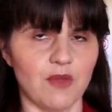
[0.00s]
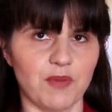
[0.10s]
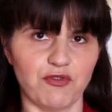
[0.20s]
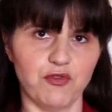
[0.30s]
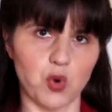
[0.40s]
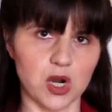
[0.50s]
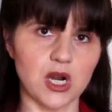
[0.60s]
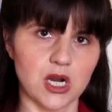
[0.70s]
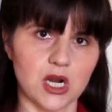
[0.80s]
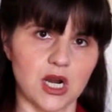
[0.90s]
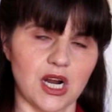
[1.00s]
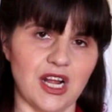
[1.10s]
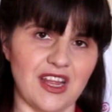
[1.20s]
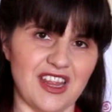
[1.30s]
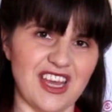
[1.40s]
before,
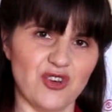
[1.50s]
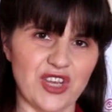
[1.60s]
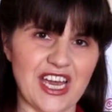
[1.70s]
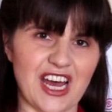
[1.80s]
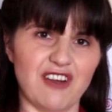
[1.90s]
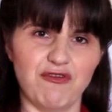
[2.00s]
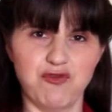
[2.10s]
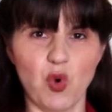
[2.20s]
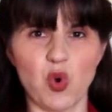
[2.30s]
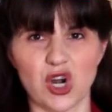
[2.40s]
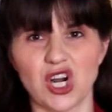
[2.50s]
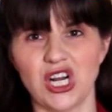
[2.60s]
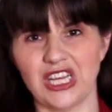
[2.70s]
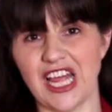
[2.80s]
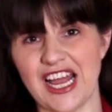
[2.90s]
they only had 4
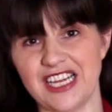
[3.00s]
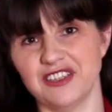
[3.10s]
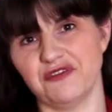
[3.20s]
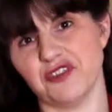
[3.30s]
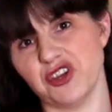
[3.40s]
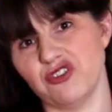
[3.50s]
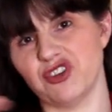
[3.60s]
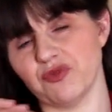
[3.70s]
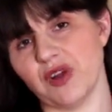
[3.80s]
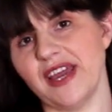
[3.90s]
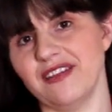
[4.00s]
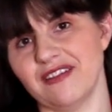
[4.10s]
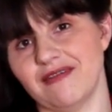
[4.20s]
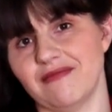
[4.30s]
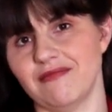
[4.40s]
lines for you to write
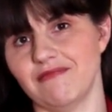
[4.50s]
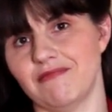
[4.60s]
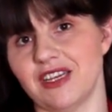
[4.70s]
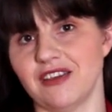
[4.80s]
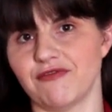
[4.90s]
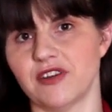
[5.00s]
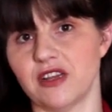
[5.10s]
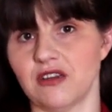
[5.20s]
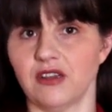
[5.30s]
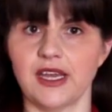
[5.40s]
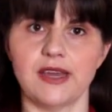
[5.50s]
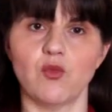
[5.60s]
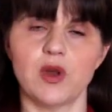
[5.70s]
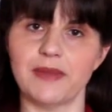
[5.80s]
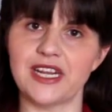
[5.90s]
the different
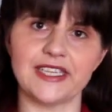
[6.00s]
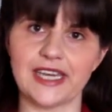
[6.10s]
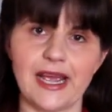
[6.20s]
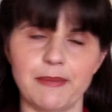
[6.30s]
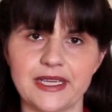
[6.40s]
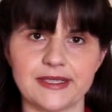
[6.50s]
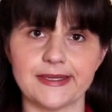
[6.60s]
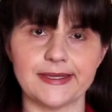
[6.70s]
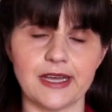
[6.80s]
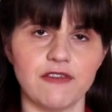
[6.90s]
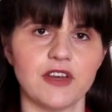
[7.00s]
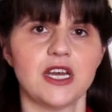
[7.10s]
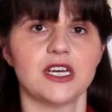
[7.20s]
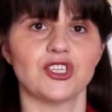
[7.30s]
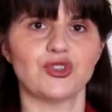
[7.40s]
1-minute timings and stuff.
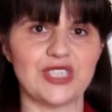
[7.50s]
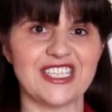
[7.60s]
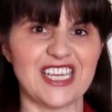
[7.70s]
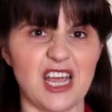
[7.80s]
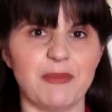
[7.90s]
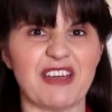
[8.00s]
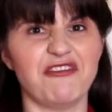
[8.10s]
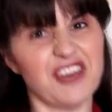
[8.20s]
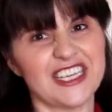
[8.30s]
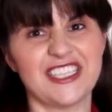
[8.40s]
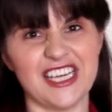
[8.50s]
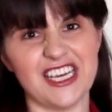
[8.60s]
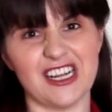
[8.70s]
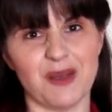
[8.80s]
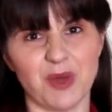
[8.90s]
So this time I fixed
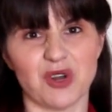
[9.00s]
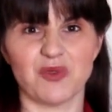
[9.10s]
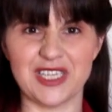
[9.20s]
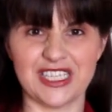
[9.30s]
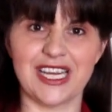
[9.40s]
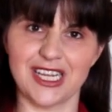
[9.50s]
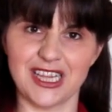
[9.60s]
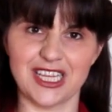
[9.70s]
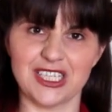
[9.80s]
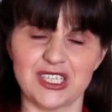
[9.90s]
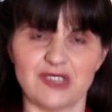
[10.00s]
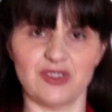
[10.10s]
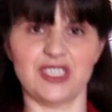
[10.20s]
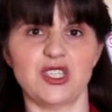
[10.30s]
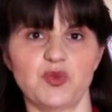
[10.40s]
it. I'm gonna resend it
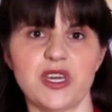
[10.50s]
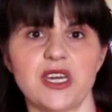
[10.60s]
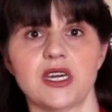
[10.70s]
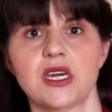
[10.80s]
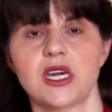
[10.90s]
this week